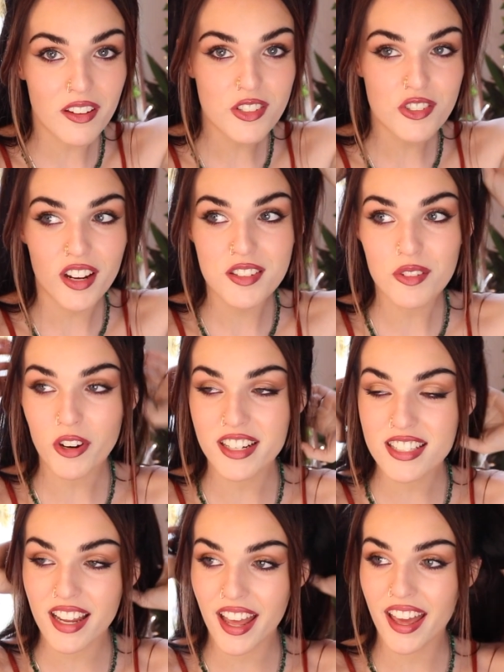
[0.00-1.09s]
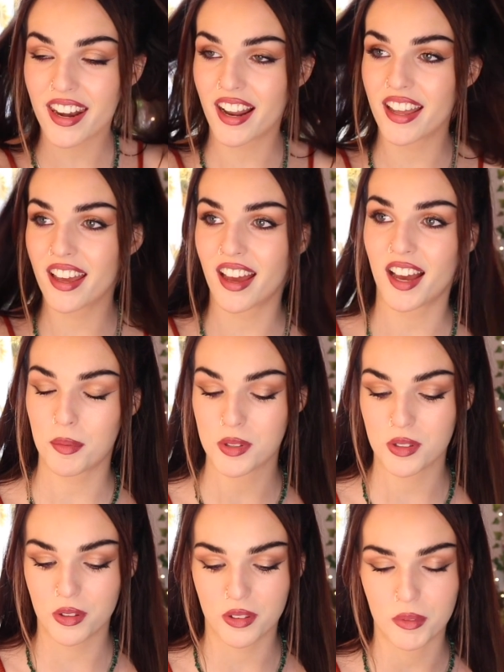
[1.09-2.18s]
There's a chance of rain today, and I
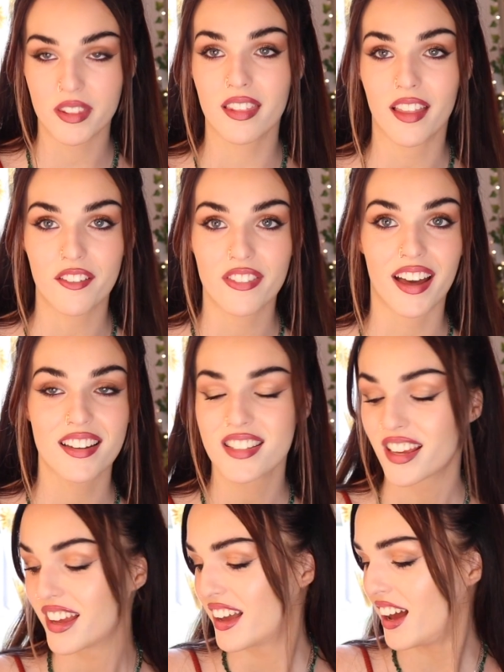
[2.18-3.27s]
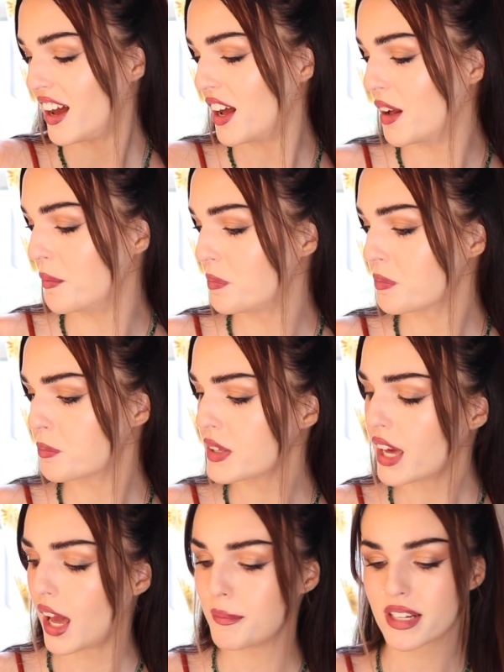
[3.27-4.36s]
absolutely would love that. But
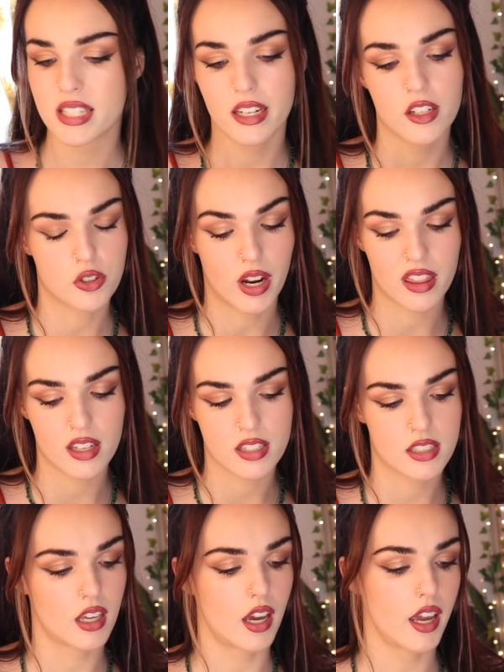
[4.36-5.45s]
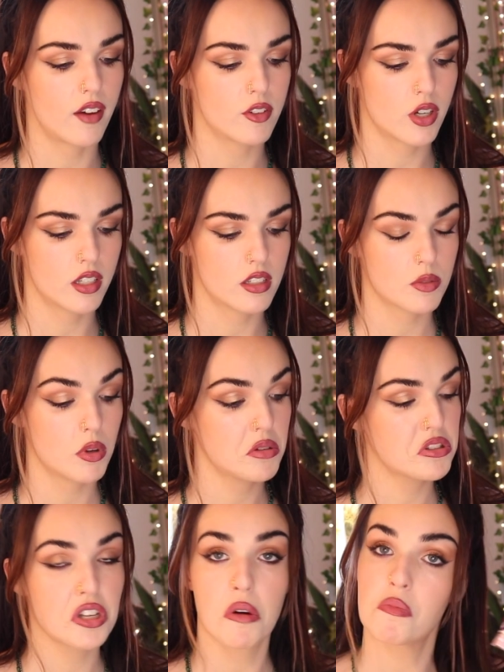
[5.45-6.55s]
yeah, I'm excited to try this. I haven't tried this
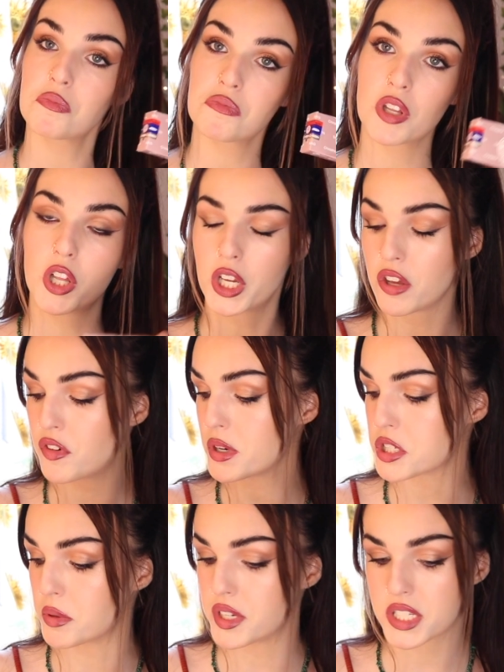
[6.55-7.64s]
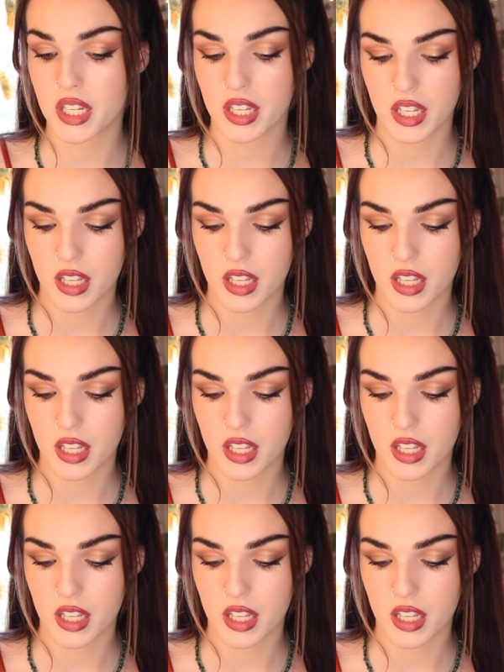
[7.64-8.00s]
one, so looking forward to it.